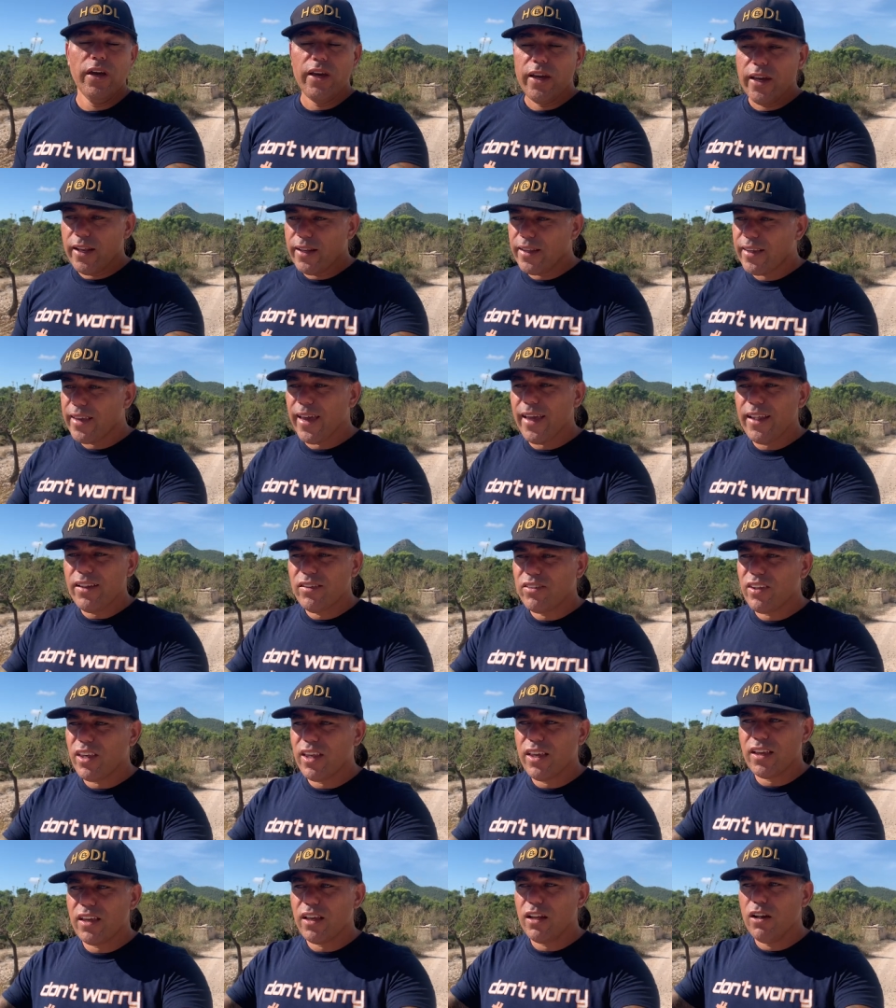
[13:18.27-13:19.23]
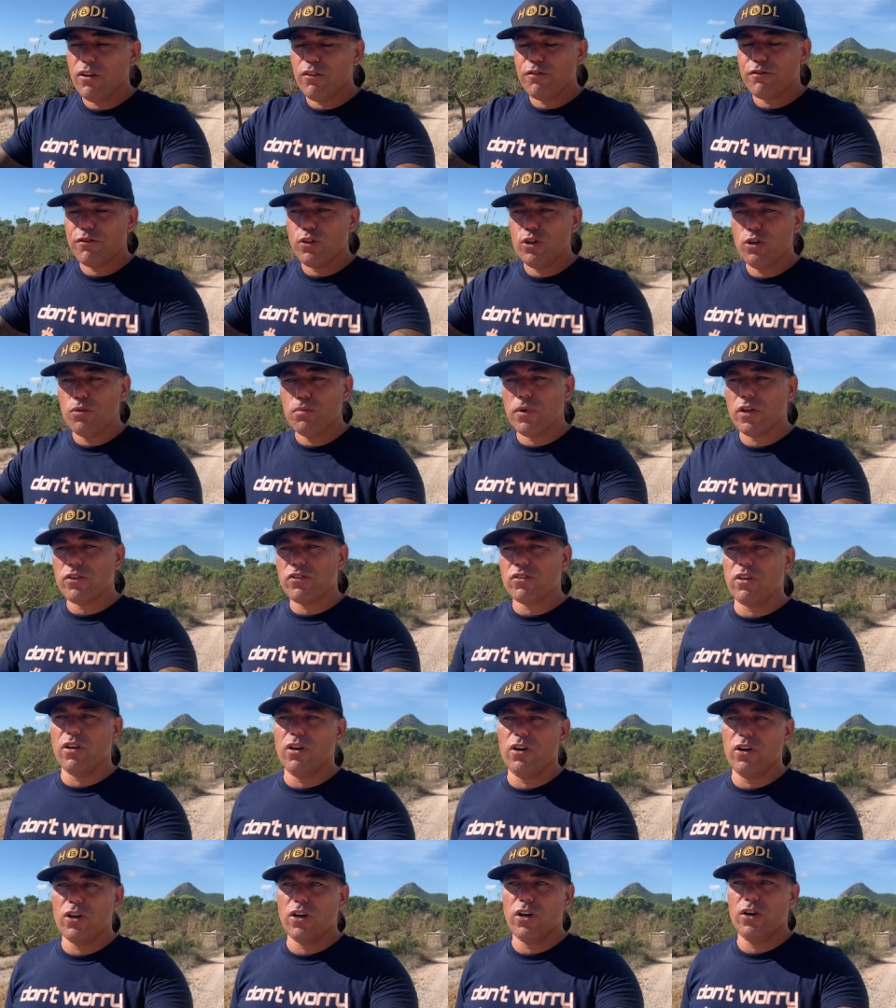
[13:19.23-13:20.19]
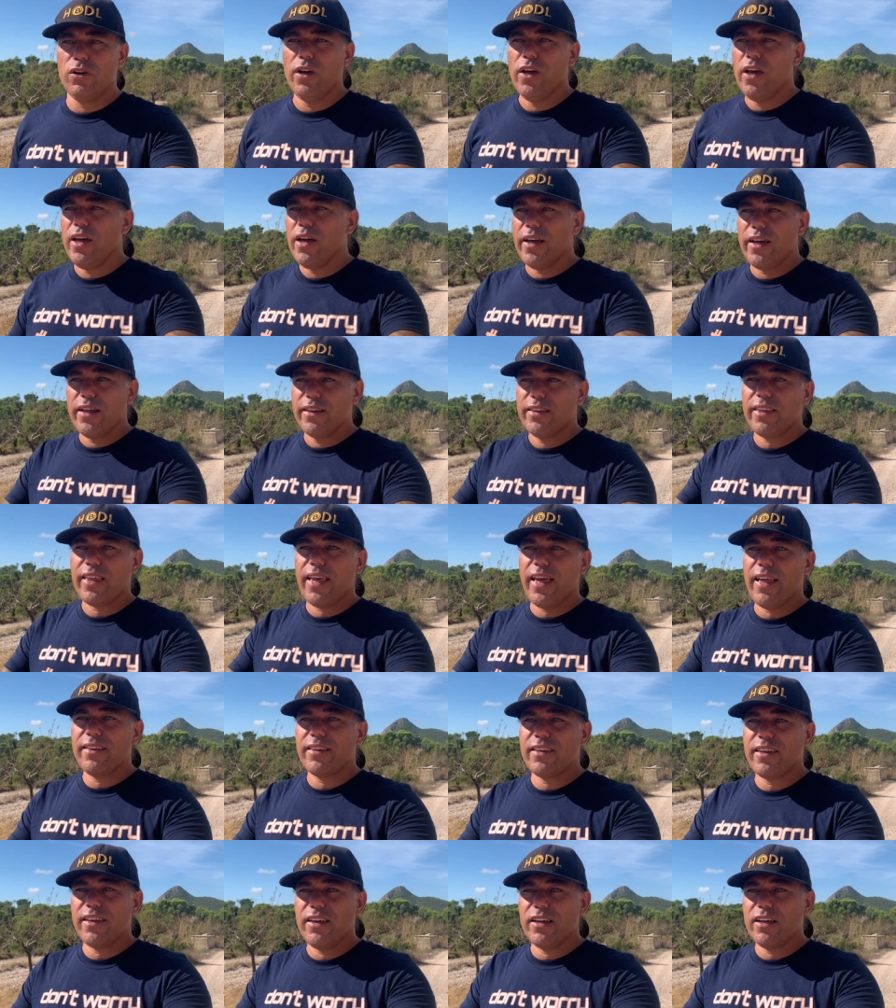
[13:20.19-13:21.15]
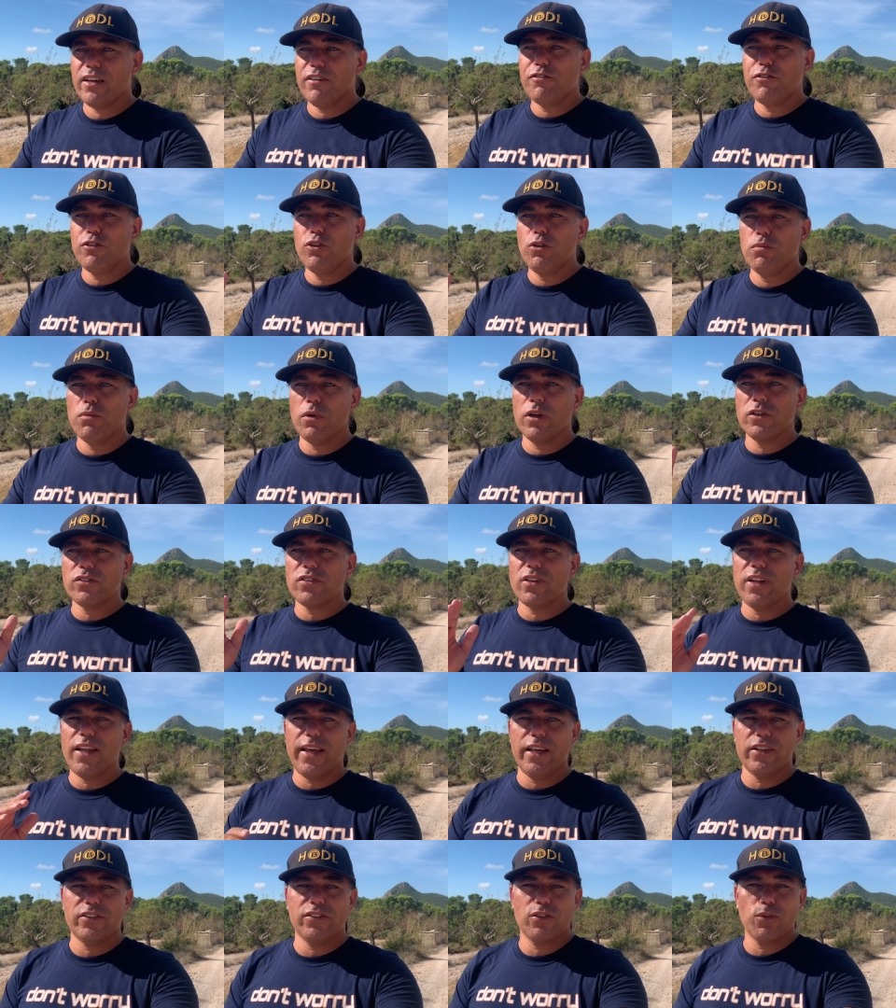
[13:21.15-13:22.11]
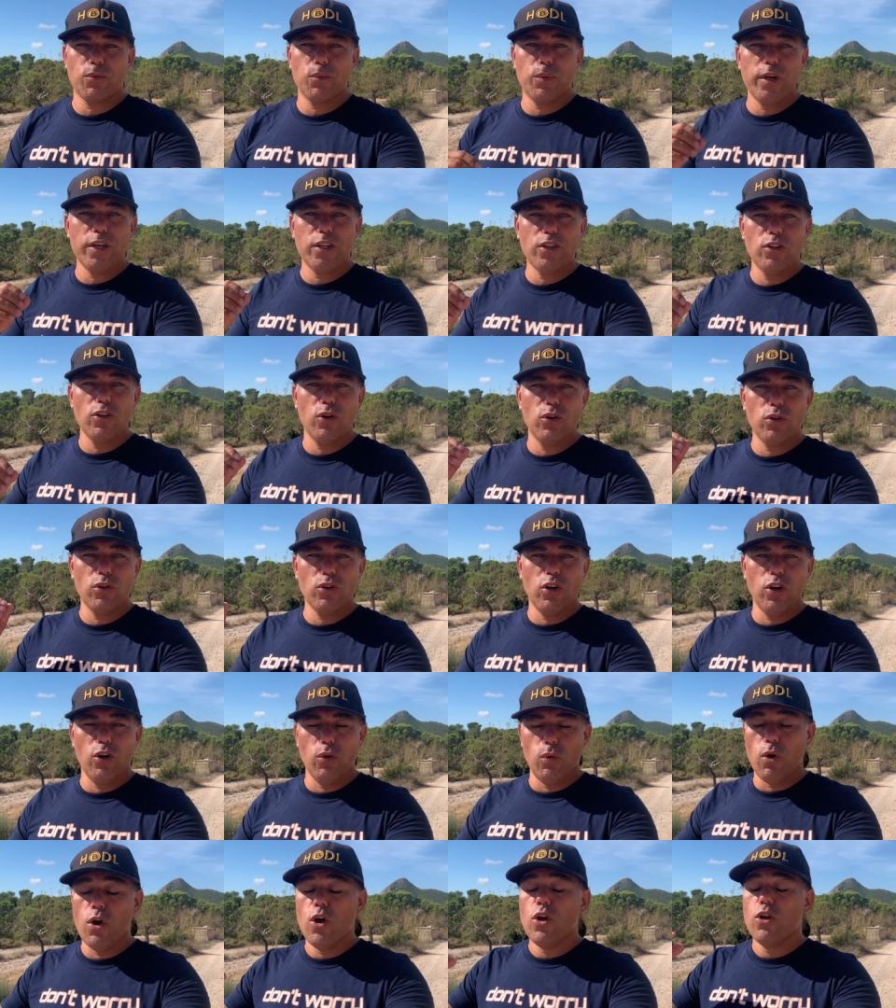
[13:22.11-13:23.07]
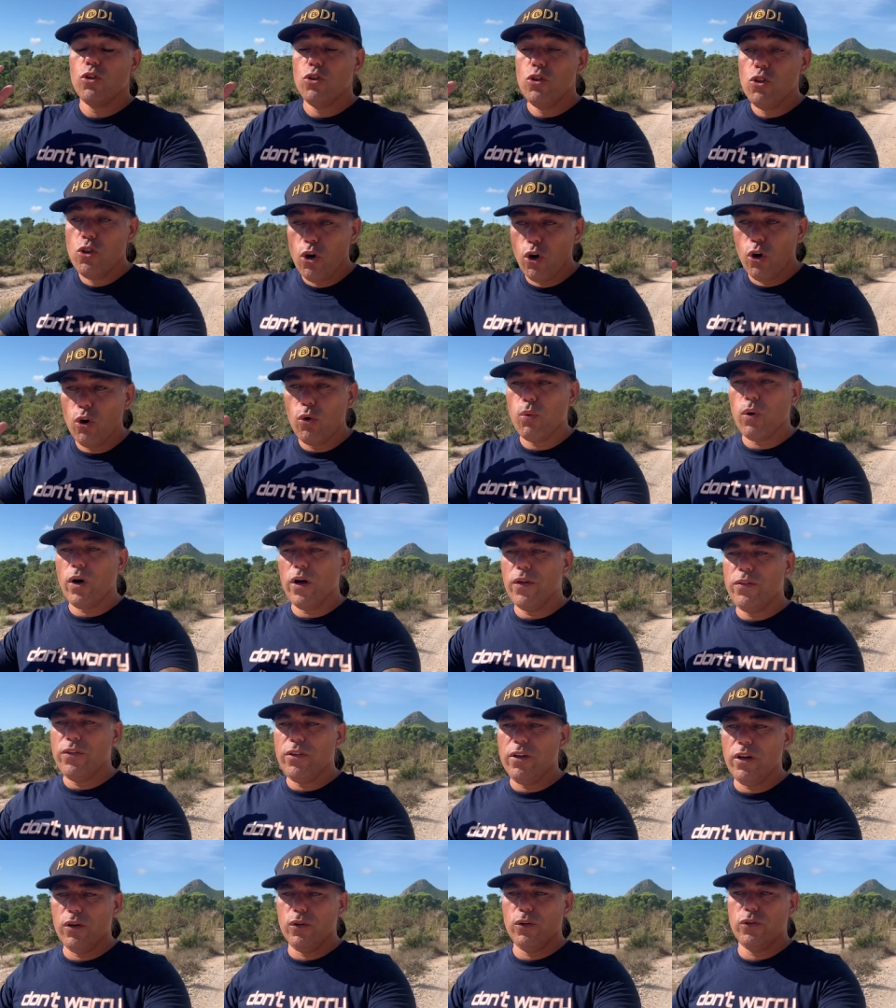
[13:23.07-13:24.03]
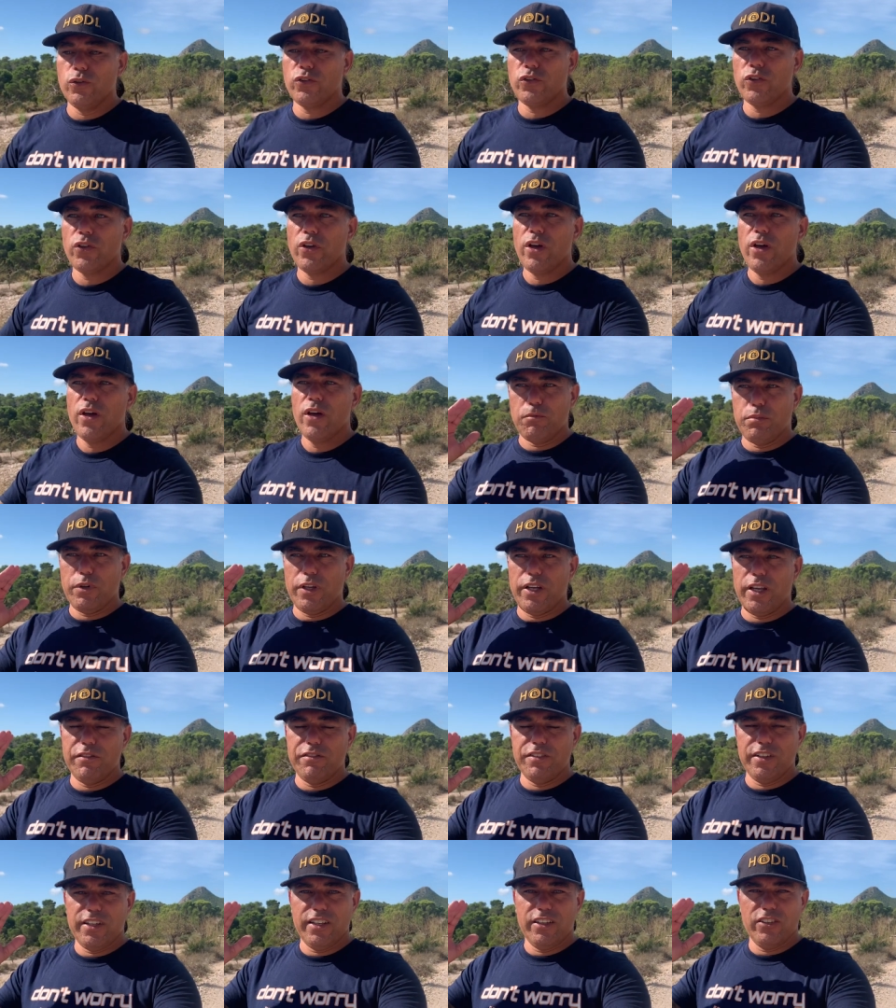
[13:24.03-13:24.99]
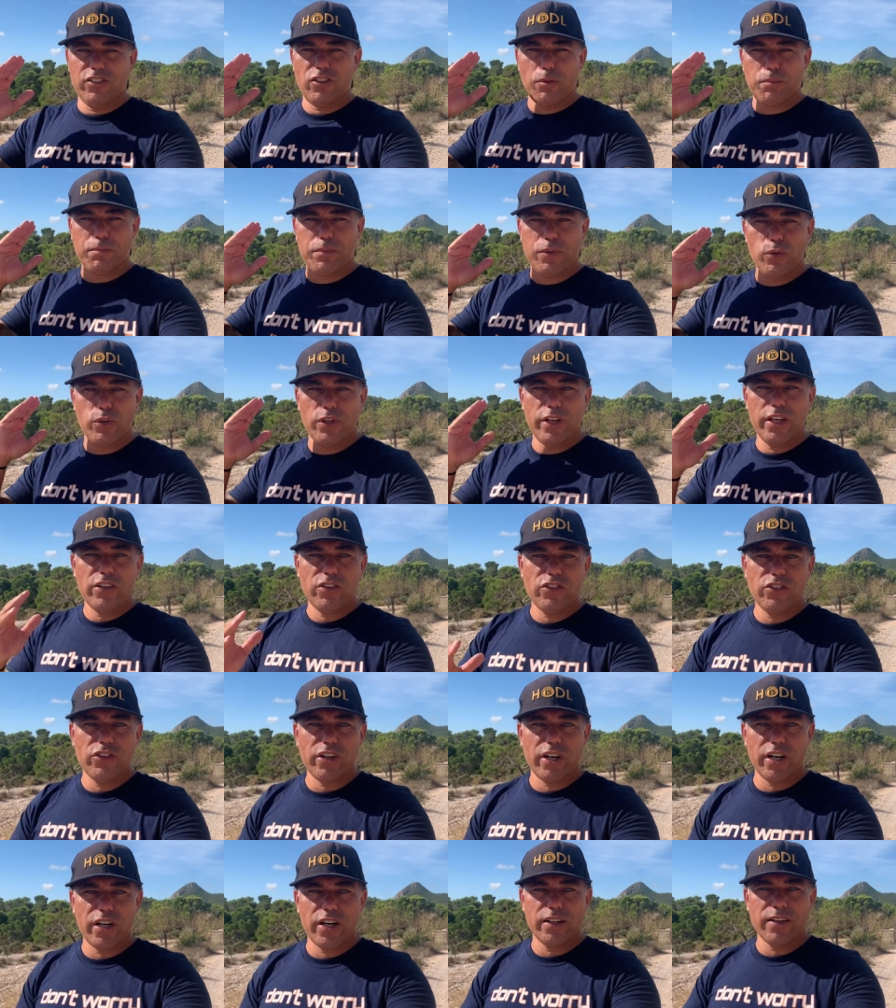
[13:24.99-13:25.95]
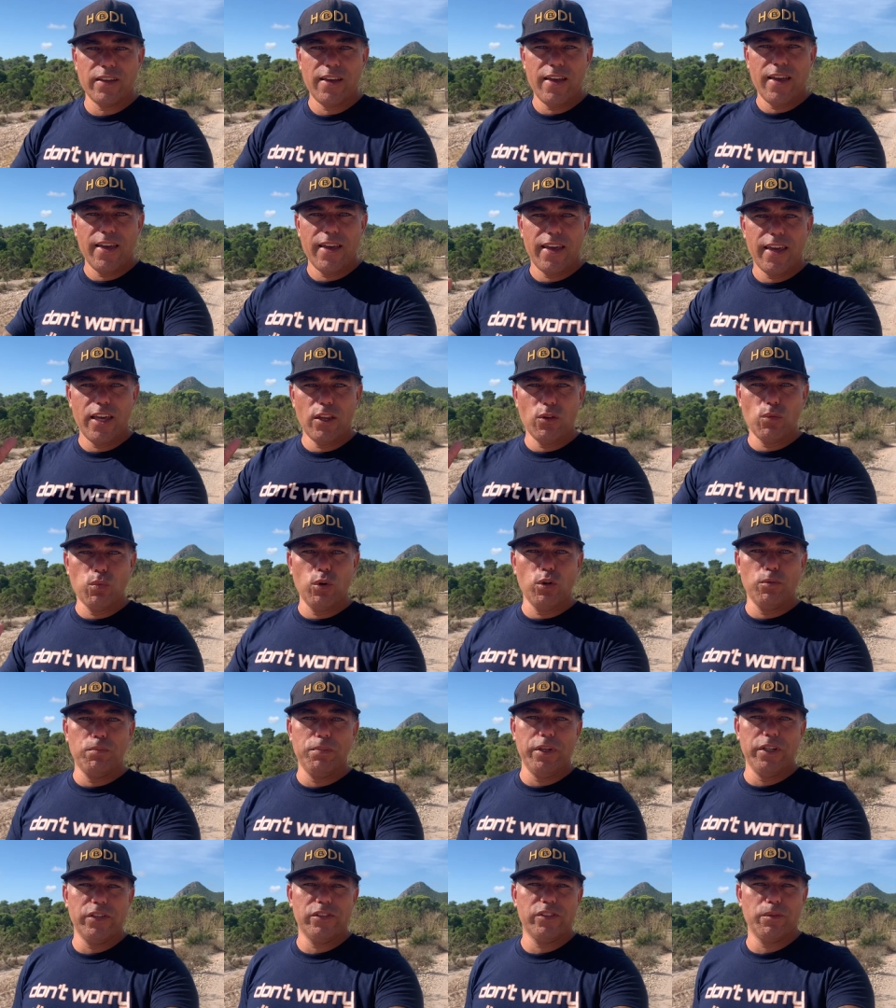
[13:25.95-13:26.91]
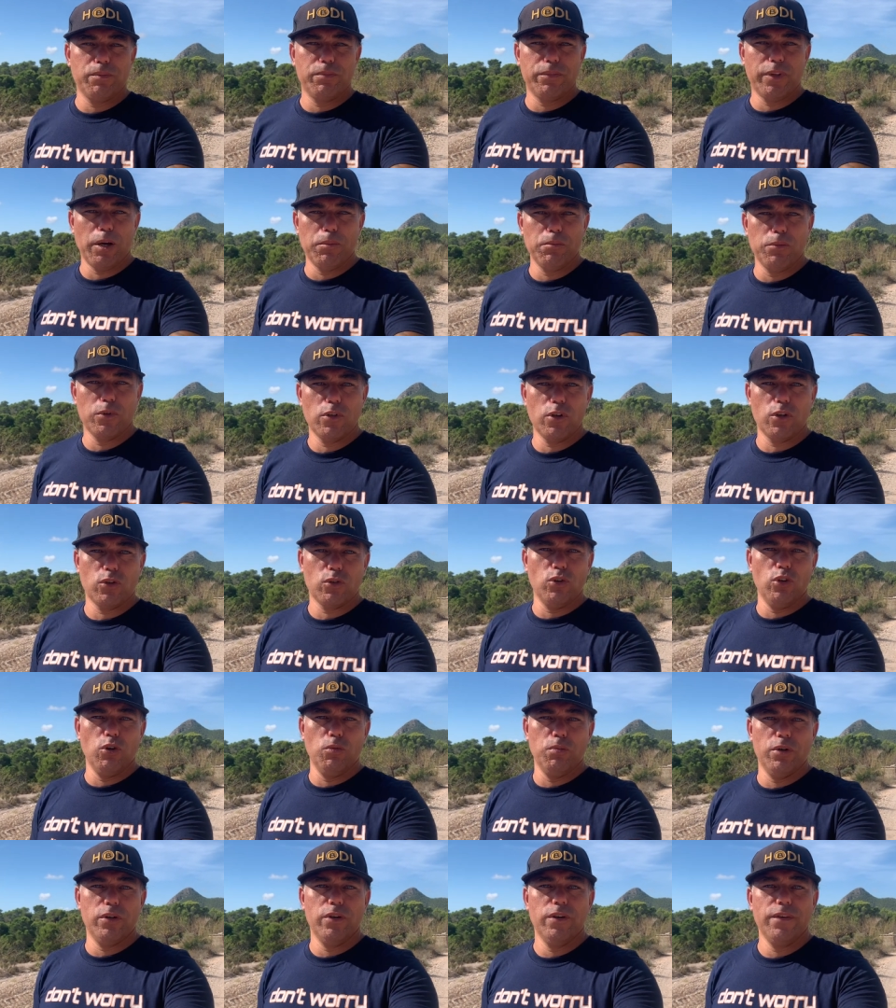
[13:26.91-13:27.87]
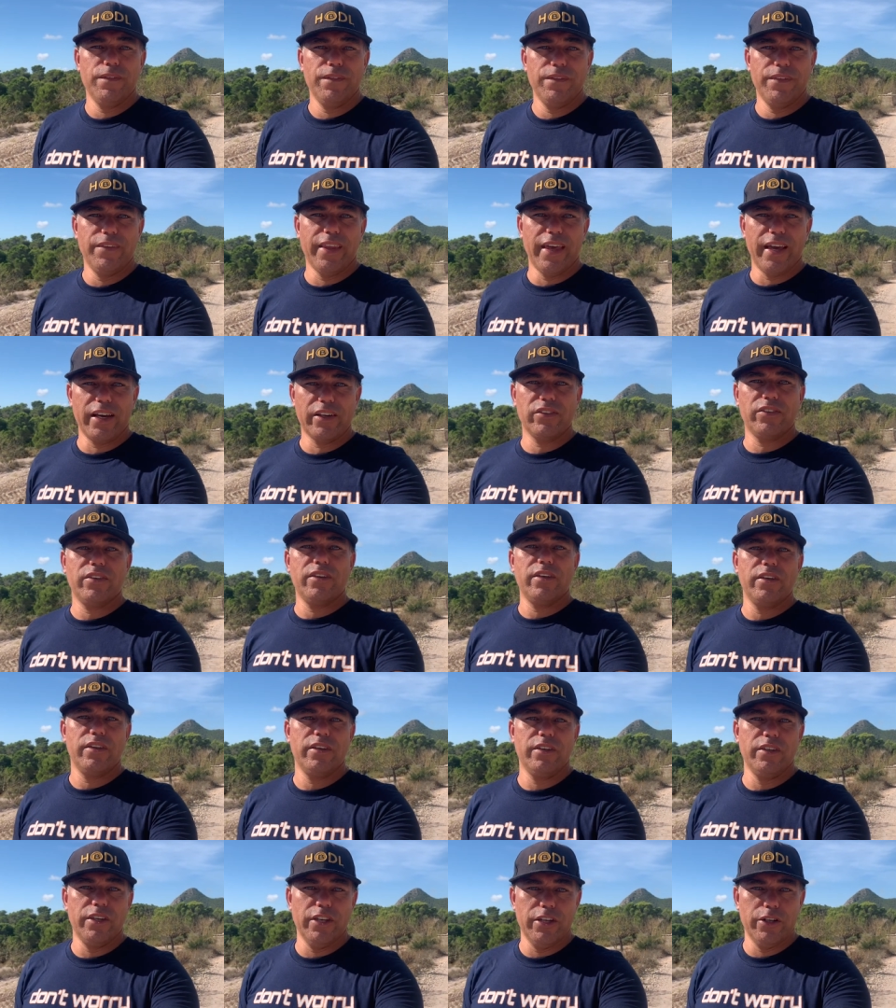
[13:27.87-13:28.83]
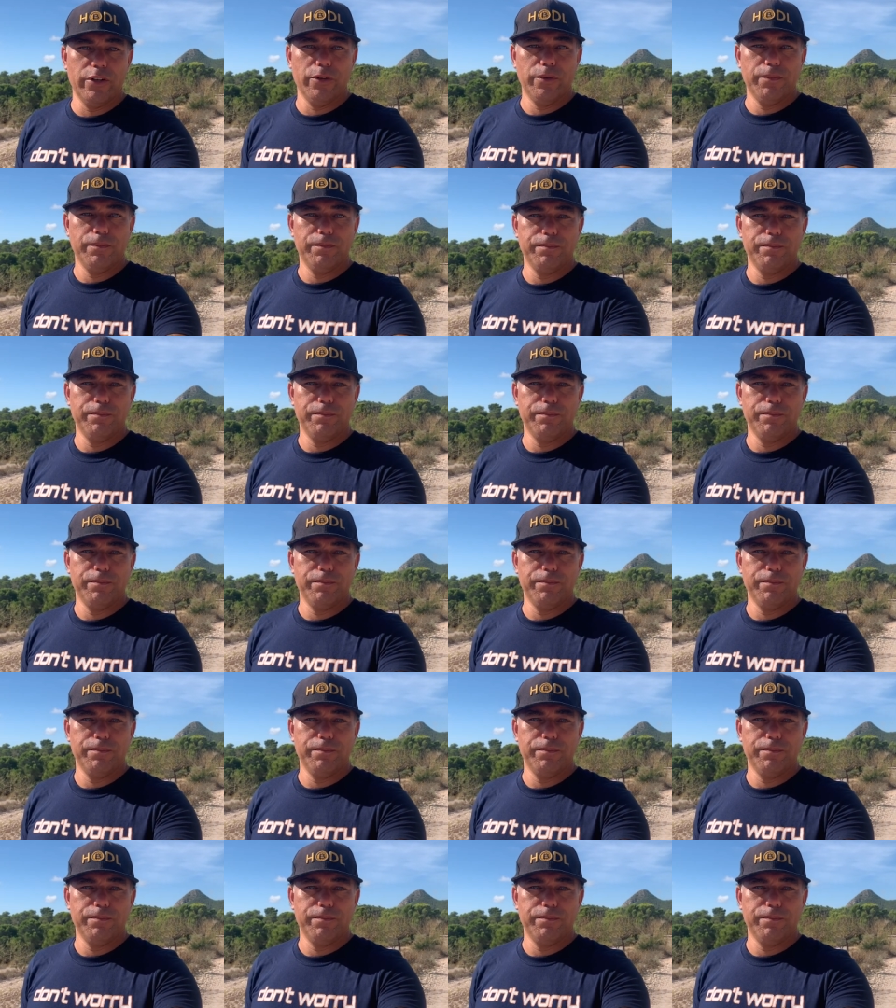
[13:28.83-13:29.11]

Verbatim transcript: It can take a few months longer, it can take a few months less. We don't know. No one knows. But if it is up to this chart, it would be September, October next year.